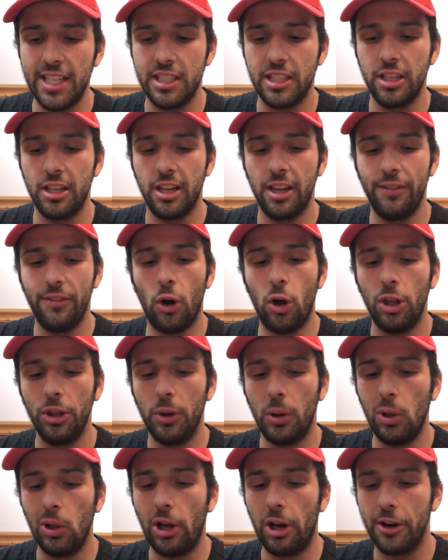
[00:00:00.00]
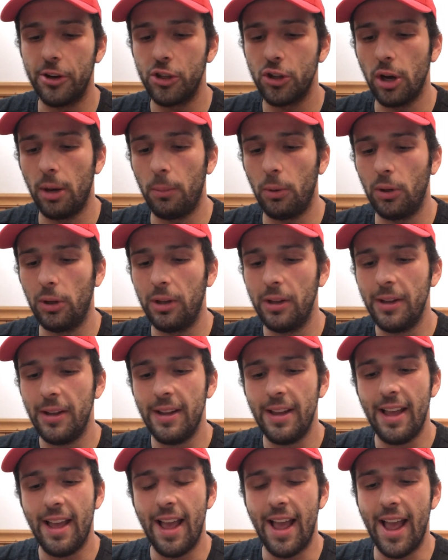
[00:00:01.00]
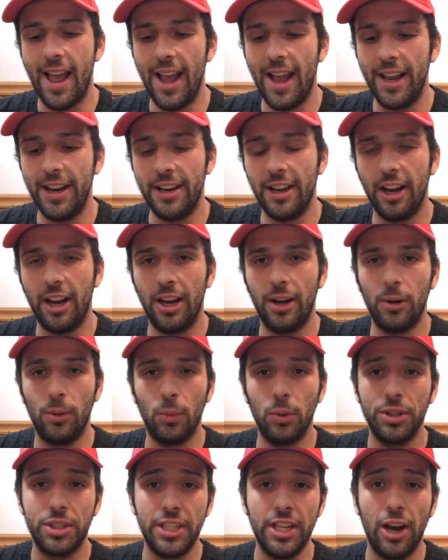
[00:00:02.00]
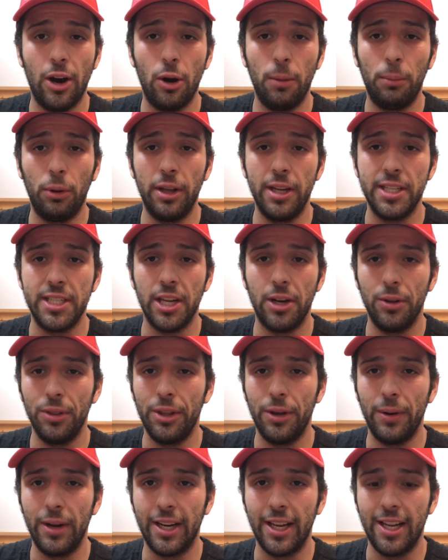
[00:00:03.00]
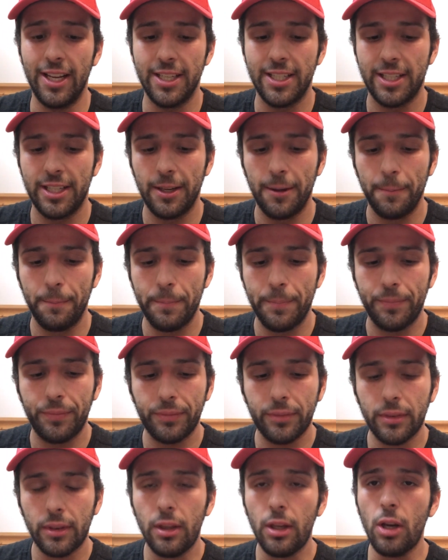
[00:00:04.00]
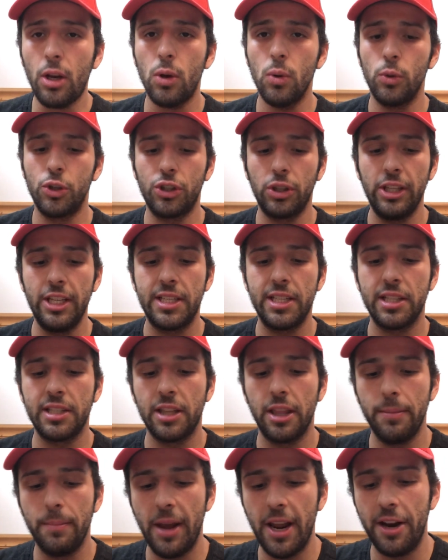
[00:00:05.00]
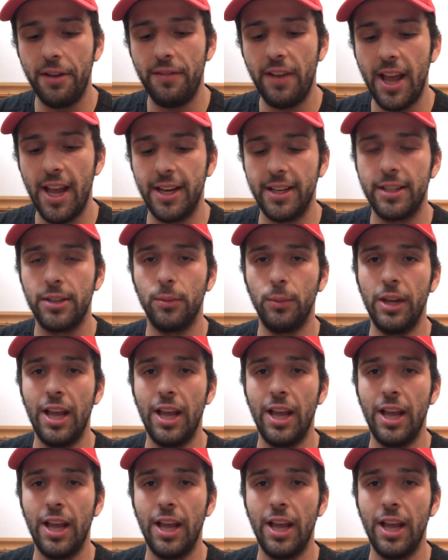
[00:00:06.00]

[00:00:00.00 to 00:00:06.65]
is going to give Aldo a lot of trouble, and we'll see how it plays out, though, I guess. Which leads us to the main event. We